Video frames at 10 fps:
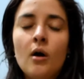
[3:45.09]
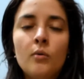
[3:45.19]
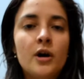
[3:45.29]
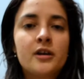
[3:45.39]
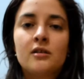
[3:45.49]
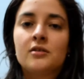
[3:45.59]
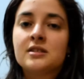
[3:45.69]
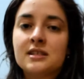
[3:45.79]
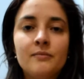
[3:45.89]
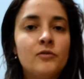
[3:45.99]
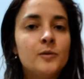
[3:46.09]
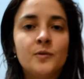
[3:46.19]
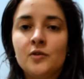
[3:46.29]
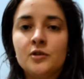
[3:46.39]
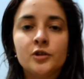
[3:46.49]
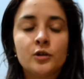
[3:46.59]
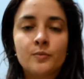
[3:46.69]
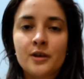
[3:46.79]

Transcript: working on some form of YouTube,